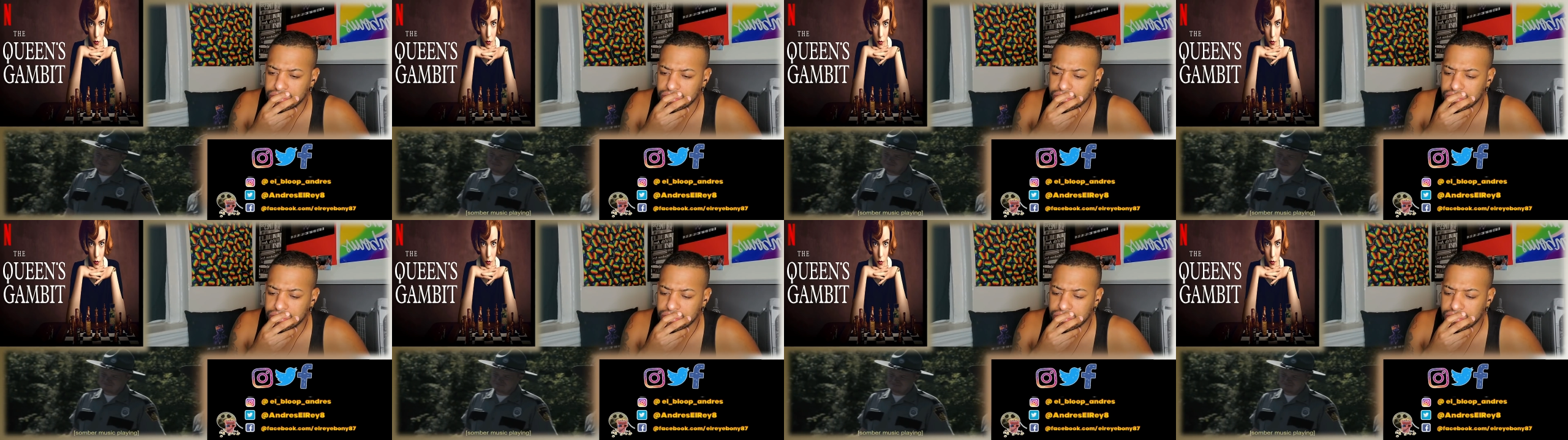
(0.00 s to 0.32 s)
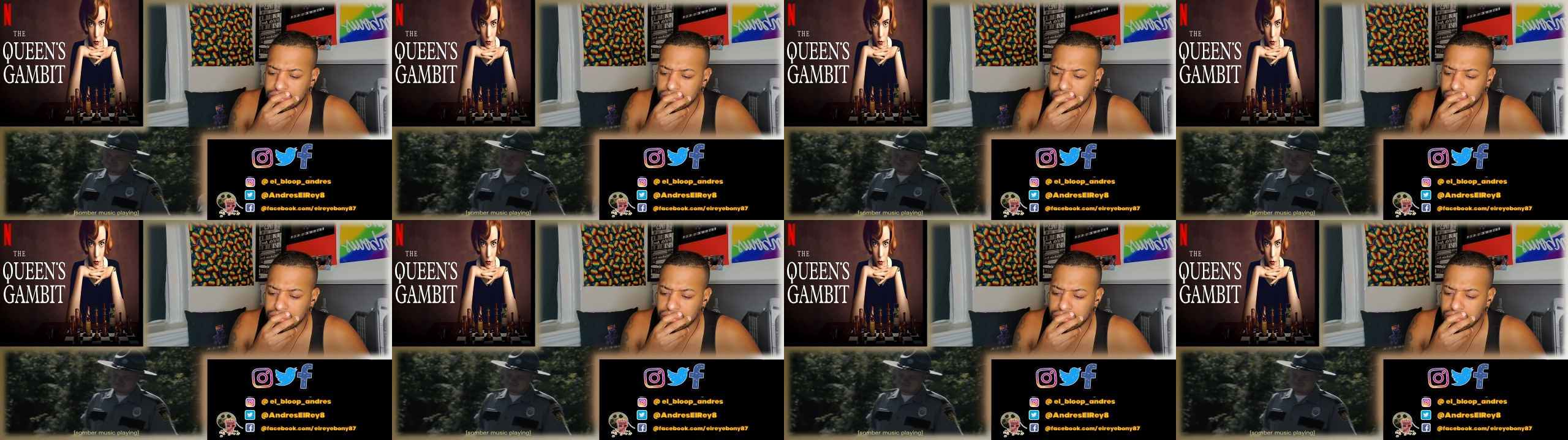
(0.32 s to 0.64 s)

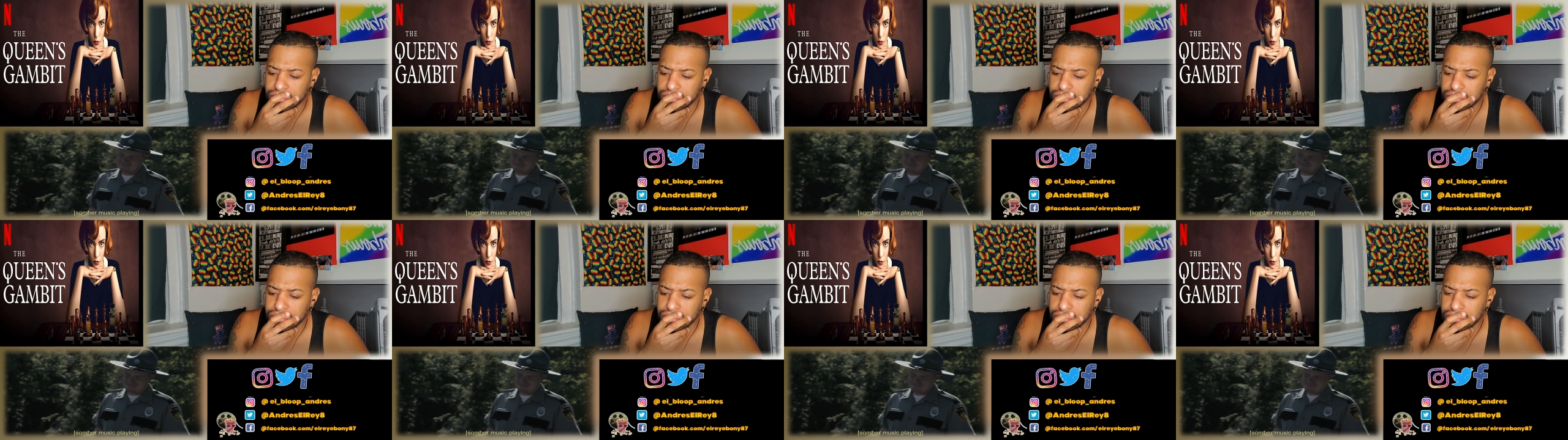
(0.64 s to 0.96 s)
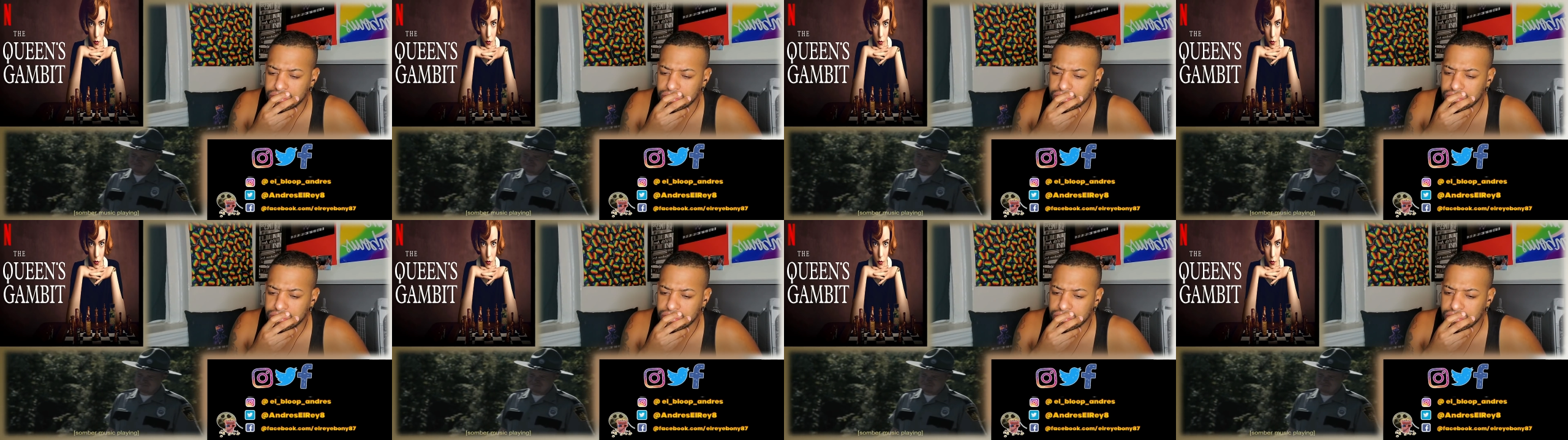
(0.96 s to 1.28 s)

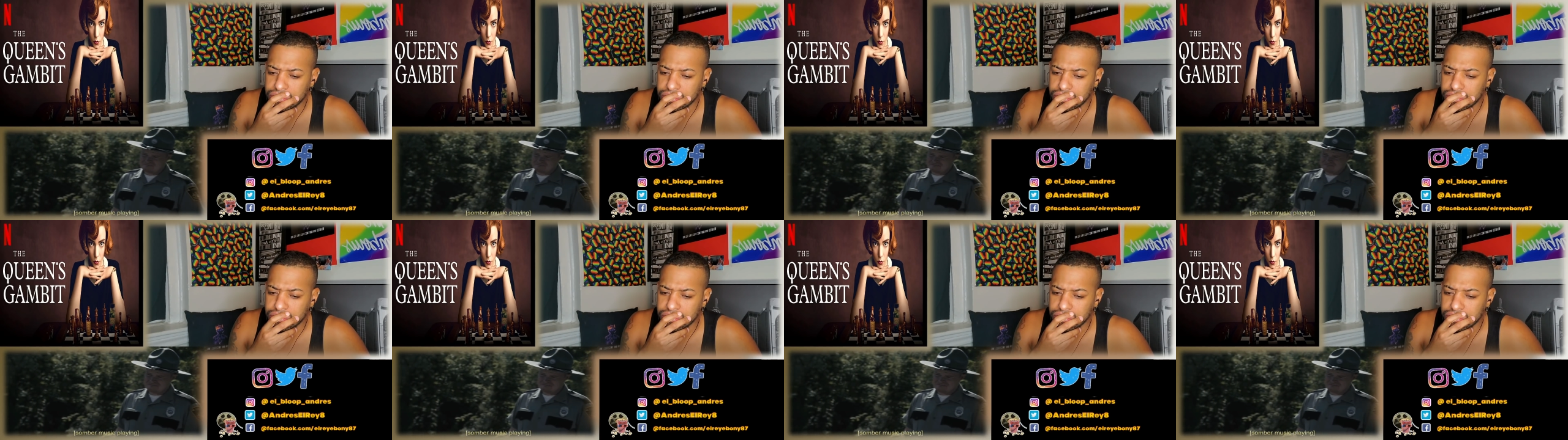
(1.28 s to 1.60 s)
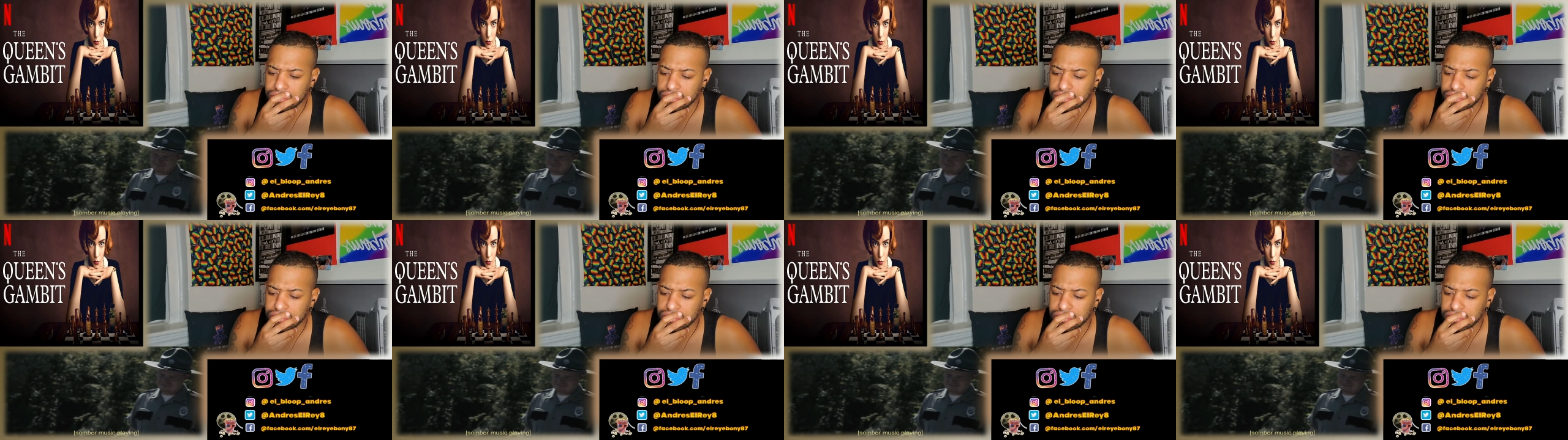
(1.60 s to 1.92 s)

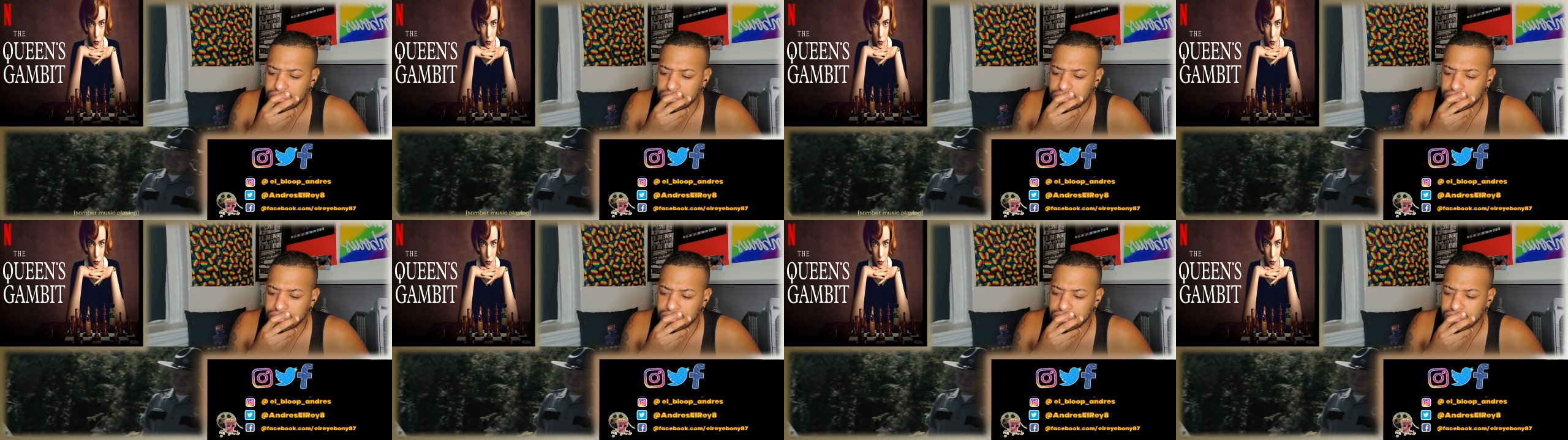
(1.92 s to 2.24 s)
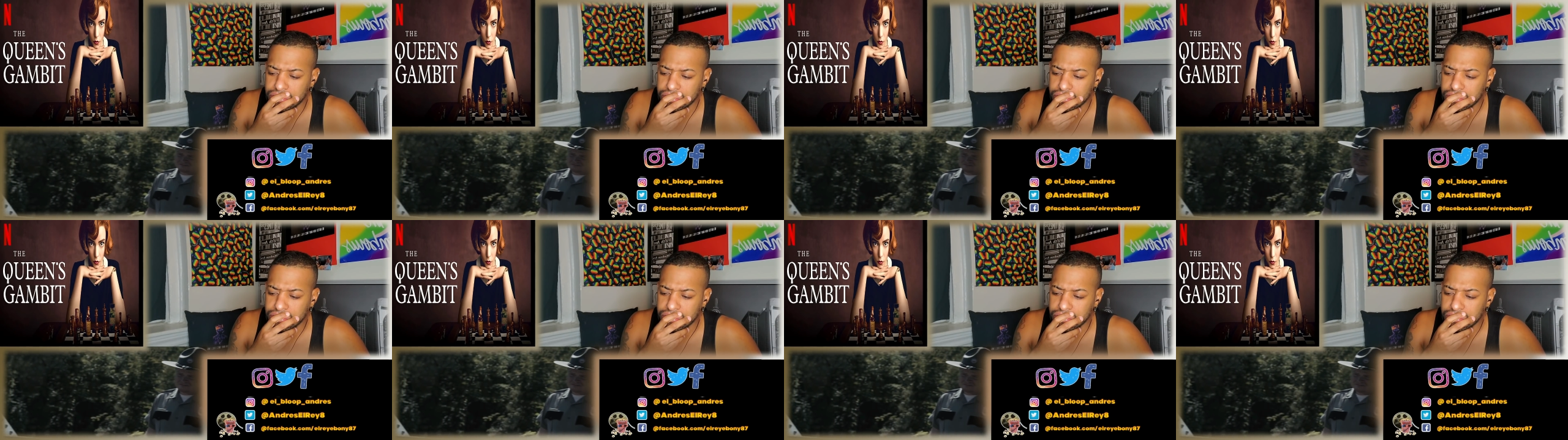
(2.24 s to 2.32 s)
Nobody speaks.